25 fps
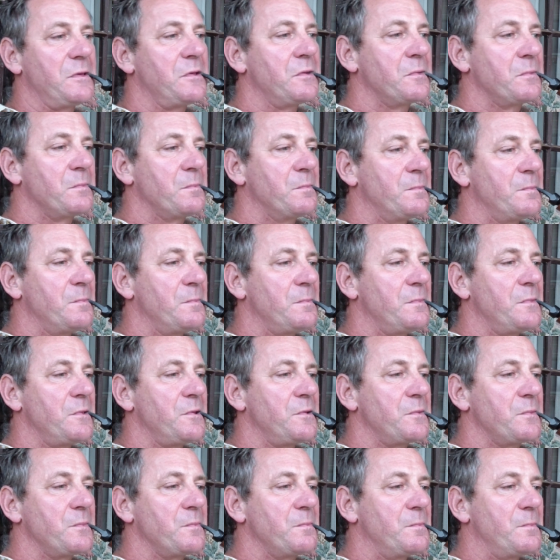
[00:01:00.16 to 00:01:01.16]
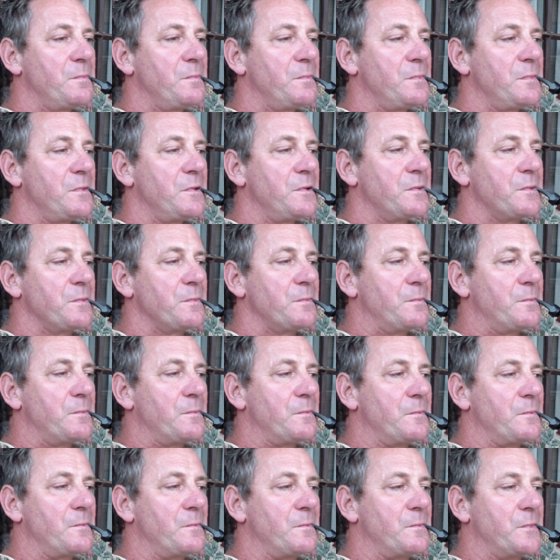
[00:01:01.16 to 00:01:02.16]

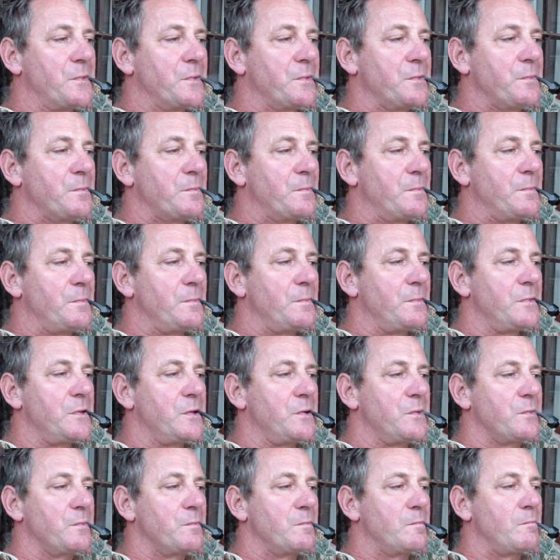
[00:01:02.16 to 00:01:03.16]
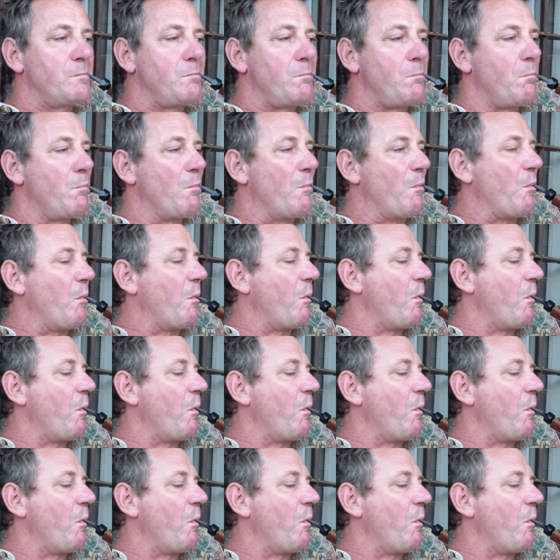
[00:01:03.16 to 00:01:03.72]
Nothing is said.